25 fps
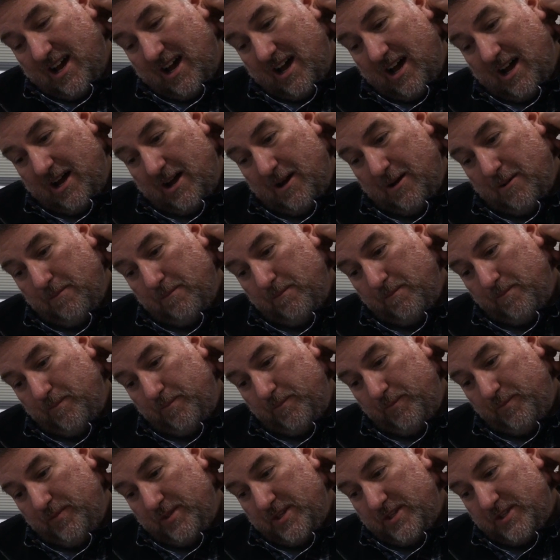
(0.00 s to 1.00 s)

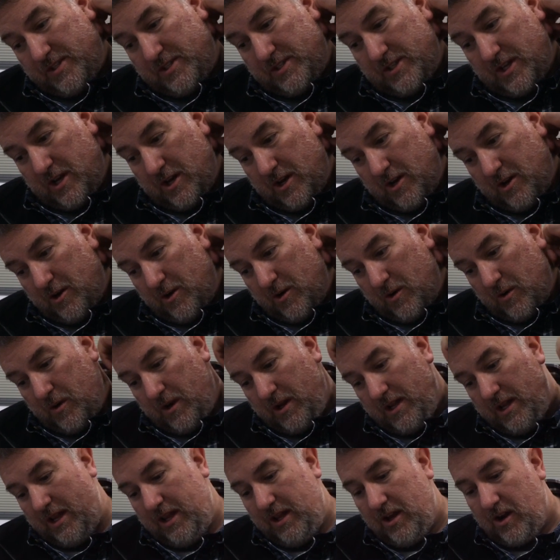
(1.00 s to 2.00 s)
So,